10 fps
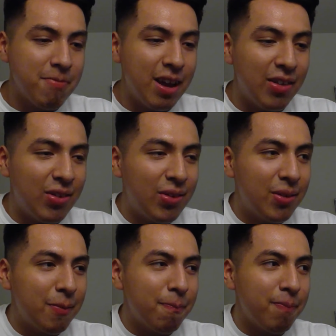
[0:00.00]

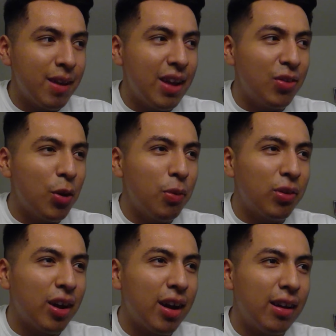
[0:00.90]
it's
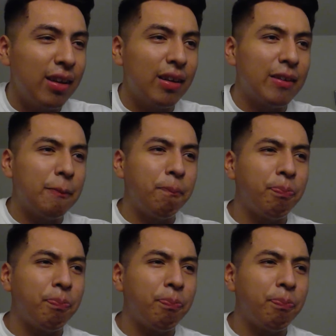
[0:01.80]
almost kind of like